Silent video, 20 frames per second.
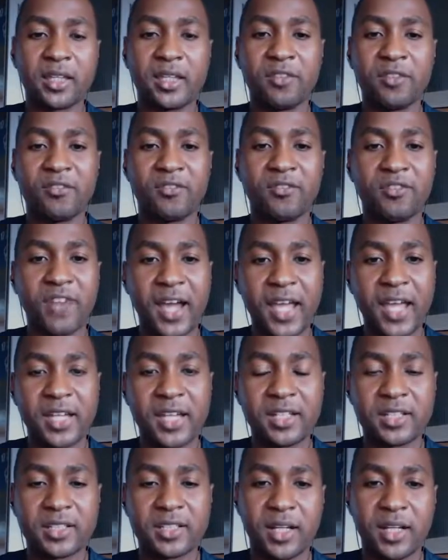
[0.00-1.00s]

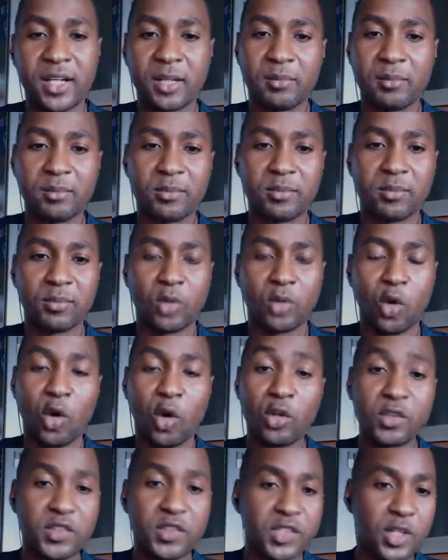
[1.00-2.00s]
invite
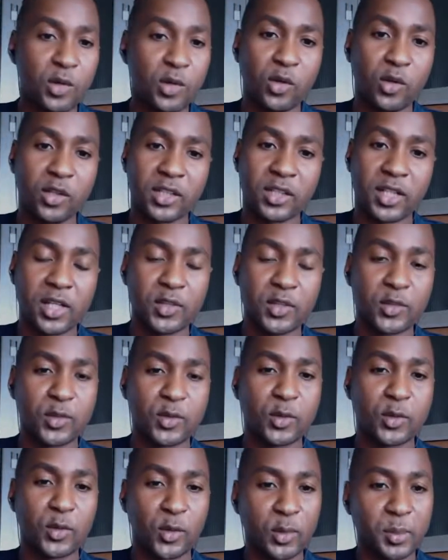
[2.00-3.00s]
all stakeholders
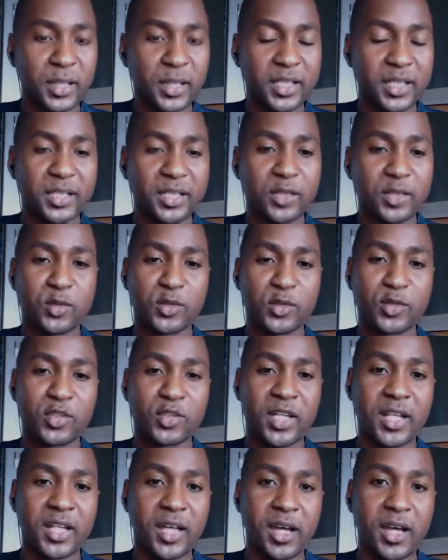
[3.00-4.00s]
globally to
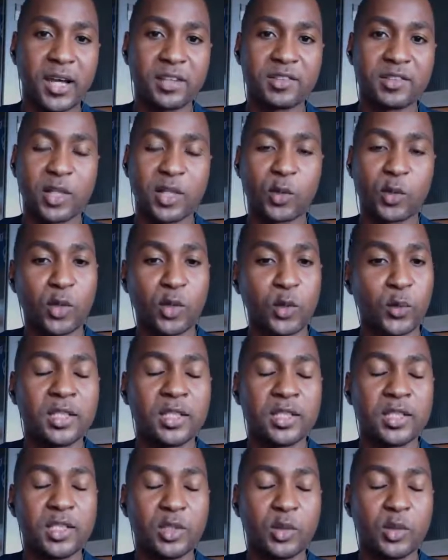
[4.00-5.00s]
join hands and work
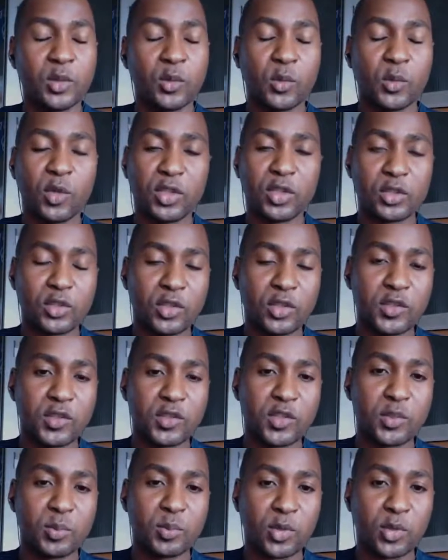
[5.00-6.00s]
with the World
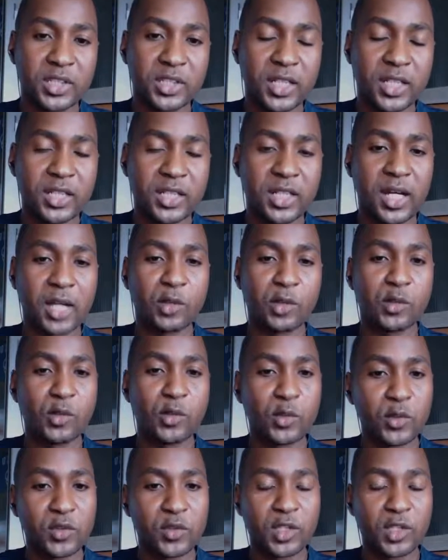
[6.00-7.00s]
Justice Project and
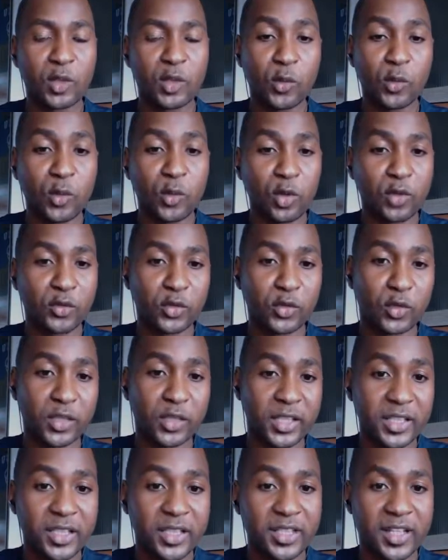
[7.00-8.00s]
use the Rule of Law
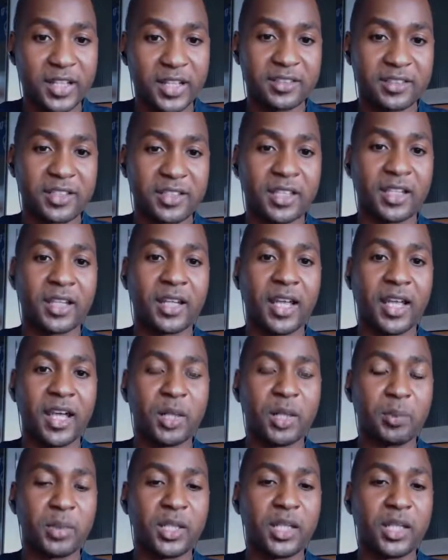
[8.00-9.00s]
Index in
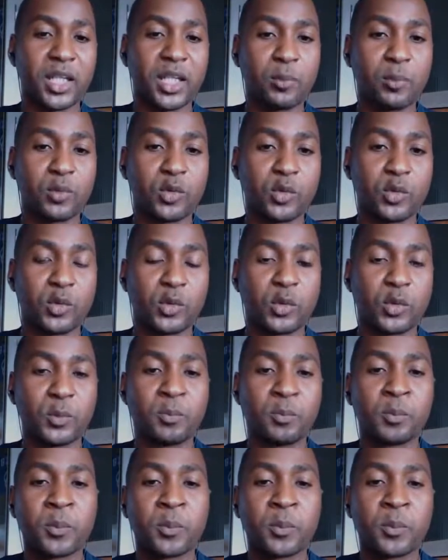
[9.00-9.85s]
helping them to